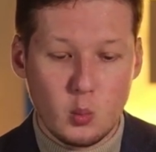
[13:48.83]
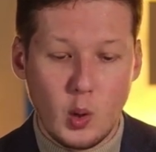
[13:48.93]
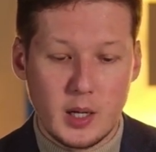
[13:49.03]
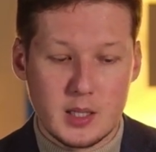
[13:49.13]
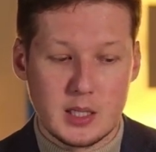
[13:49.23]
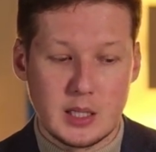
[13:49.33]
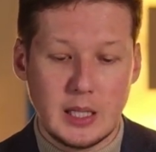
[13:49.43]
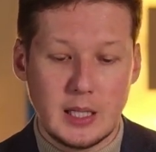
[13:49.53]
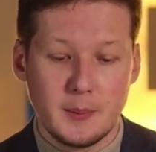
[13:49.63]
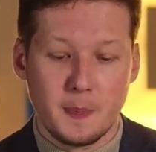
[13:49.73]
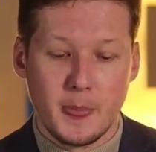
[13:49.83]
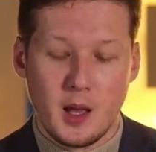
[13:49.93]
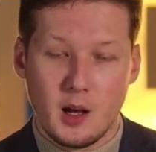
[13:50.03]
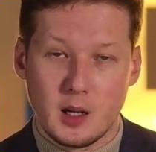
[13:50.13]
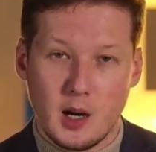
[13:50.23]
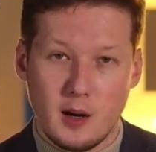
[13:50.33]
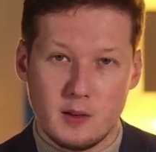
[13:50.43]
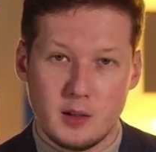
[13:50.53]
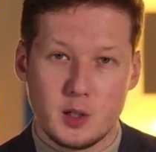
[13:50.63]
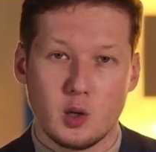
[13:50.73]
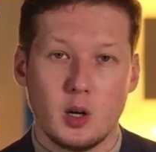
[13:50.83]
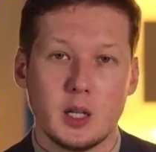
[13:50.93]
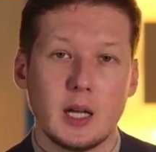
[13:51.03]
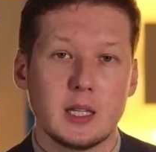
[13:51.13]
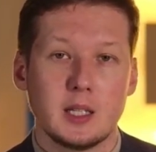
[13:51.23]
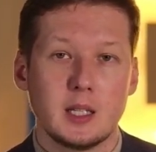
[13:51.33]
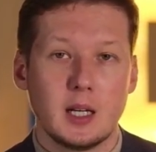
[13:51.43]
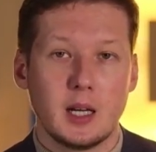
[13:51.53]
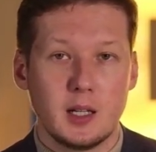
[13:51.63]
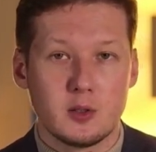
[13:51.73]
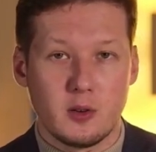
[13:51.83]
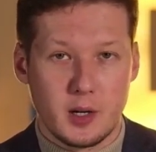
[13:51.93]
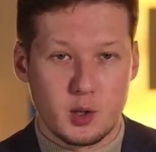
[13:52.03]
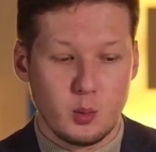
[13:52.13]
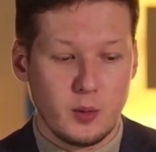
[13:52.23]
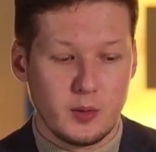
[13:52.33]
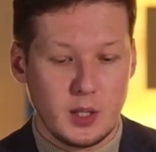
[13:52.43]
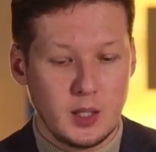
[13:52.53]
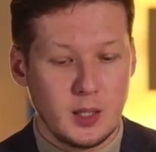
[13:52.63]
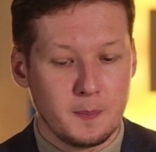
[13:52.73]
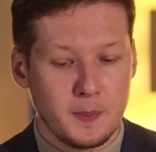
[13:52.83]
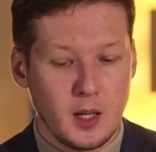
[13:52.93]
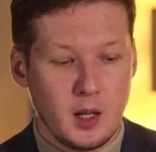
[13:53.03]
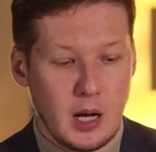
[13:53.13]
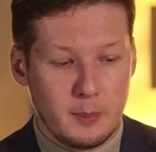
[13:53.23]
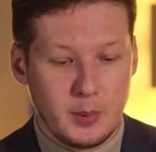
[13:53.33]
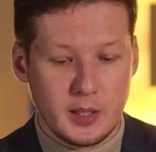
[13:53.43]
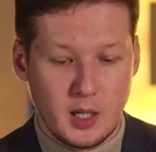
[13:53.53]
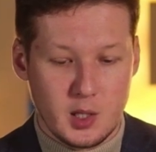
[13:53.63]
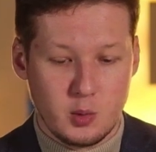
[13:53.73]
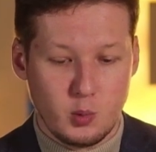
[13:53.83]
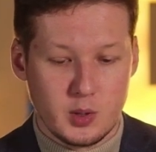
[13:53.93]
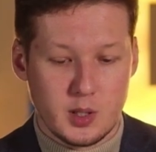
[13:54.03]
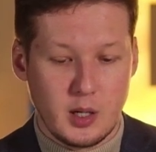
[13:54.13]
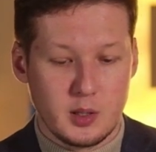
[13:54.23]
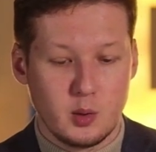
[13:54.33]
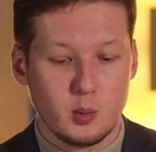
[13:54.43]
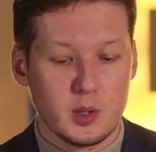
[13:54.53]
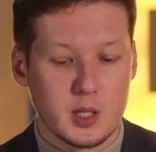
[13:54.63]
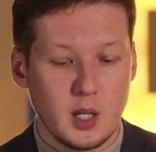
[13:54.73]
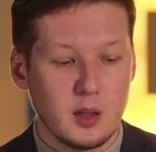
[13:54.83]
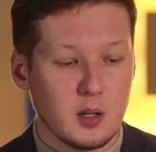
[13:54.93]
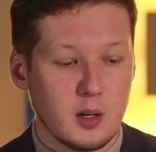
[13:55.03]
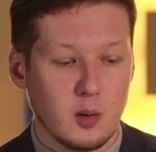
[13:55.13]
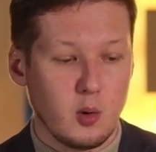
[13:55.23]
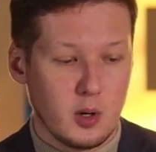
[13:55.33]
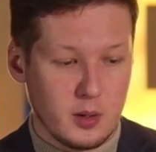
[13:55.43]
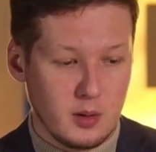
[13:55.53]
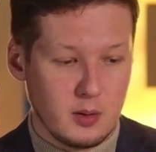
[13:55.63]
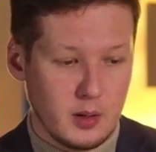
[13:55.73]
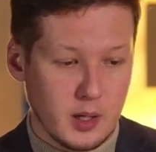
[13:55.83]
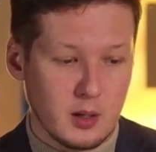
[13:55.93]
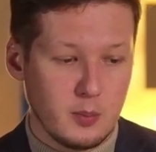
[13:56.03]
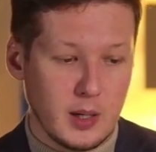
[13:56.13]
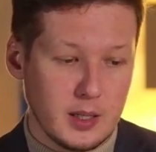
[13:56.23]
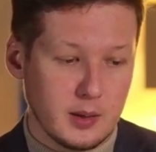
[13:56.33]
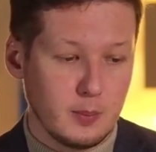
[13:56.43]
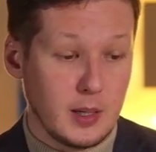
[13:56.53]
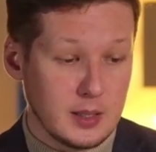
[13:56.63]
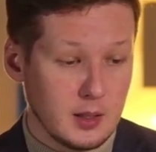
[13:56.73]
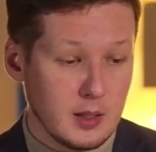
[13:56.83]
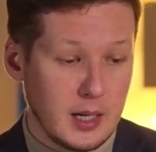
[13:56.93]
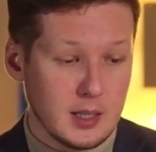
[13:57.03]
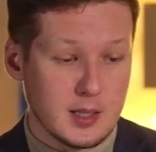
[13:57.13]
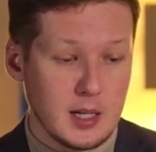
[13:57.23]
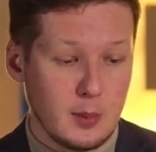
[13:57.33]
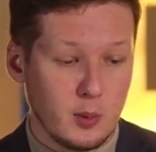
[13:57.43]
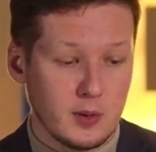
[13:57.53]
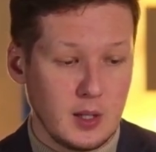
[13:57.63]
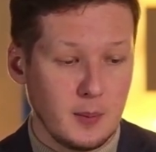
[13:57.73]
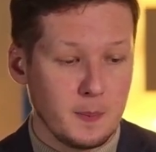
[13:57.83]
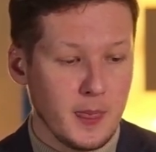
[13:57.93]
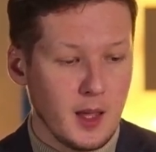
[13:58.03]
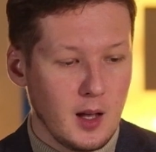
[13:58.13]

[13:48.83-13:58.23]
And once the coverage and the interaction with the application will start, you will see the record button and some of the